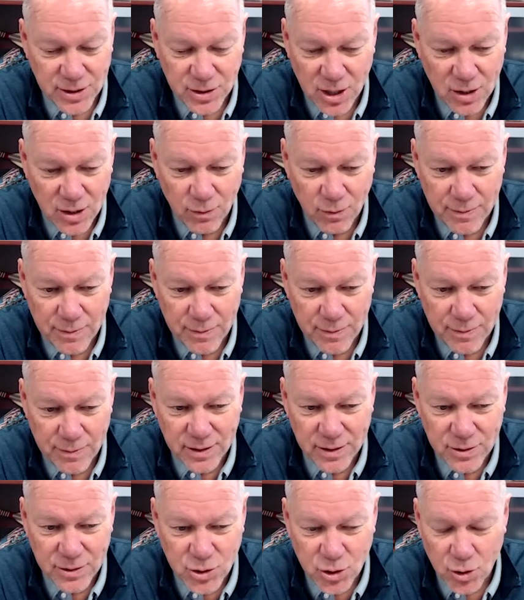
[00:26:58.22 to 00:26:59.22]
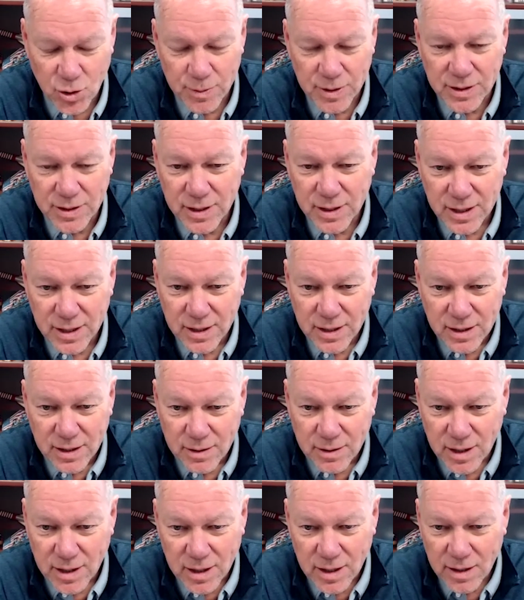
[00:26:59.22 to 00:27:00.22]
all the way back to the German
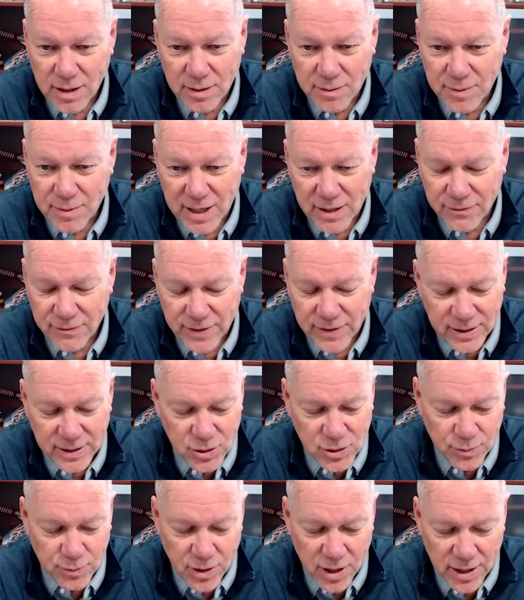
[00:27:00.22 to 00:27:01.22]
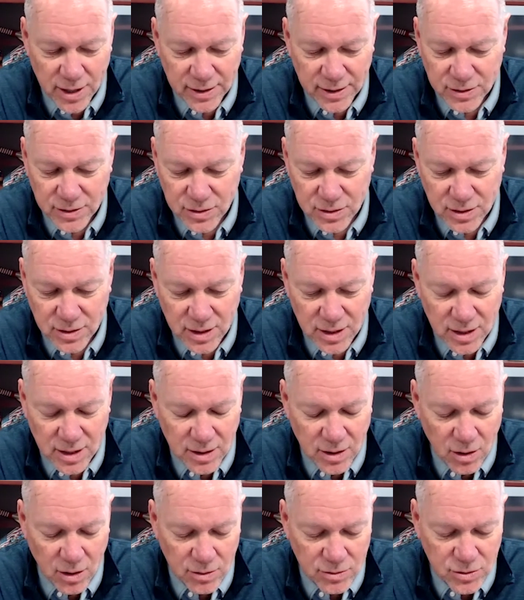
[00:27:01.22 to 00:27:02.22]
manufactured products
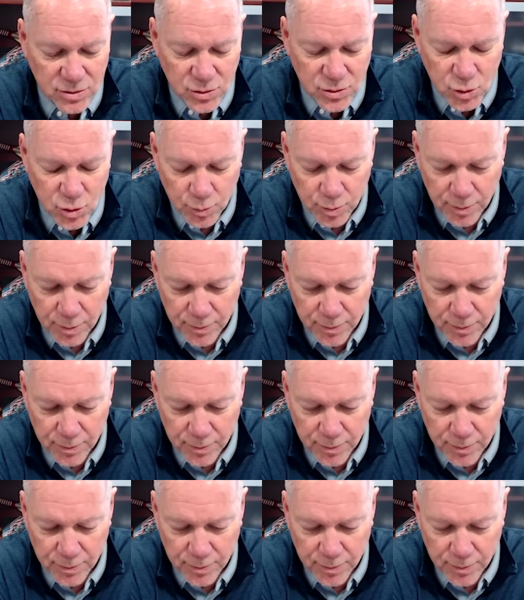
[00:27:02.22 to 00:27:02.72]
are super